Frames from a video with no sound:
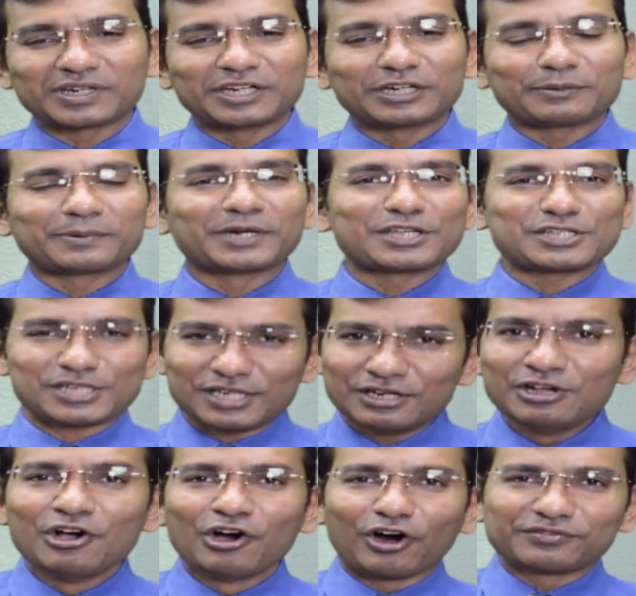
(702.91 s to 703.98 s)
interpretation
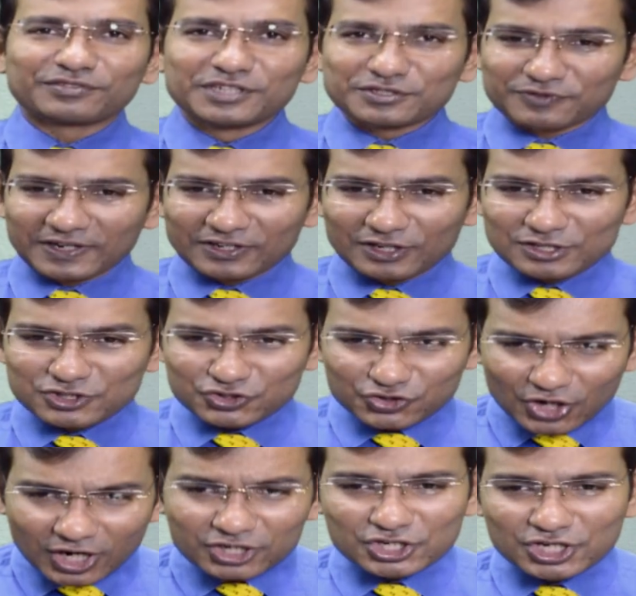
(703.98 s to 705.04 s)
of this federal
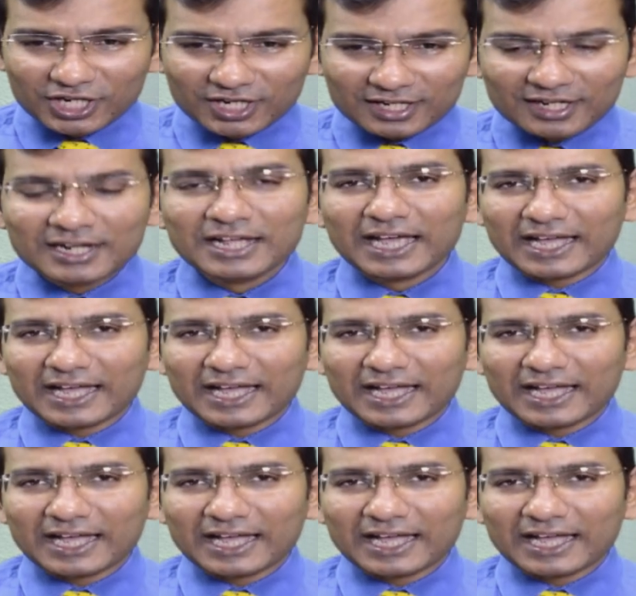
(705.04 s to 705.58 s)
structure,